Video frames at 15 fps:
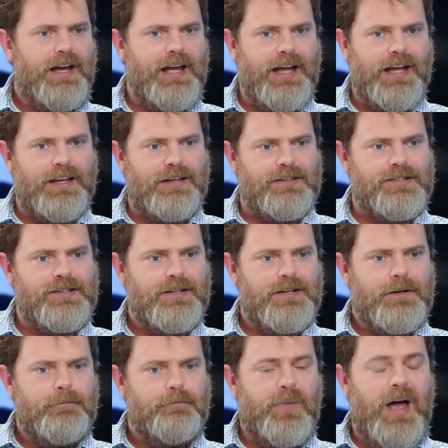And
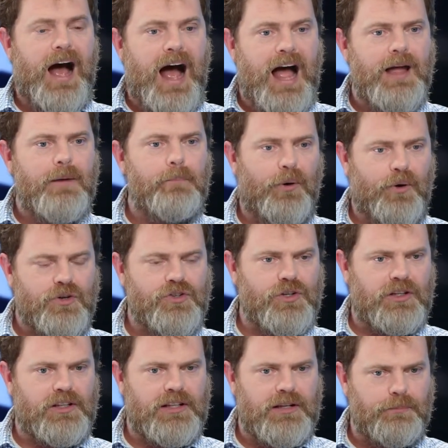I
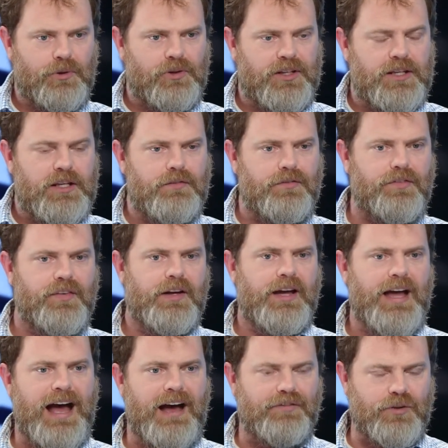personally believe,
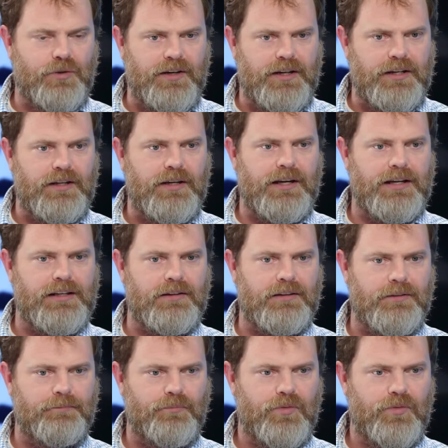after a, a